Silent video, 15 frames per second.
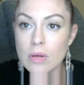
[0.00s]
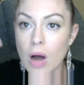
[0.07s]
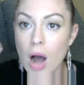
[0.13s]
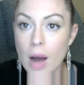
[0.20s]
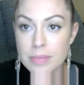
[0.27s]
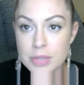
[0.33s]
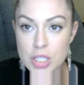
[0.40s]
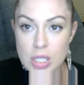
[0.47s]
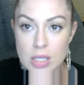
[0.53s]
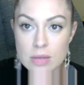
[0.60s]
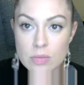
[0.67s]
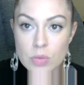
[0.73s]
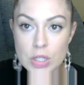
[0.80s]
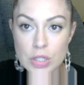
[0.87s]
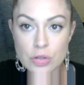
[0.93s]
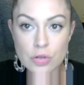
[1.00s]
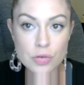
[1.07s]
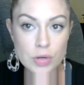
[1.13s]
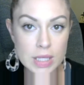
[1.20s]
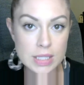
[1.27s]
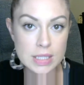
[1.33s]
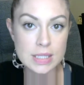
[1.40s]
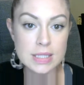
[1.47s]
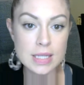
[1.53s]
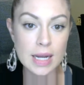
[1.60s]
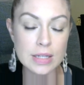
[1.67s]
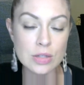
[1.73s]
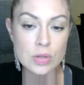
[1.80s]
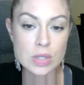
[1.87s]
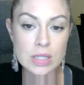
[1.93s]
option when you create a
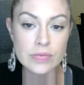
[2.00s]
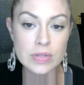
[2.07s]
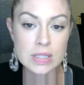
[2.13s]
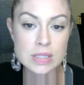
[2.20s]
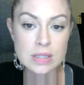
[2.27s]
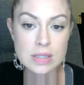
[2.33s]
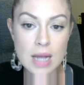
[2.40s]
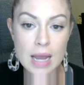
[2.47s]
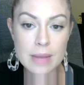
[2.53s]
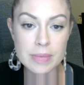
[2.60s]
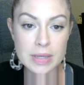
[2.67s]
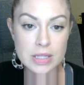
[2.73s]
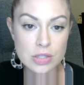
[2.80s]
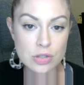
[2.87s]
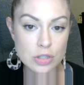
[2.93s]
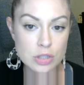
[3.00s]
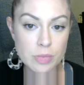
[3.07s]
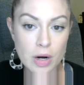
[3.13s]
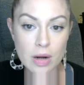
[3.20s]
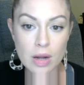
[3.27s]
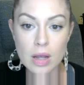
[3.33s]
design. You can even type in the search bar.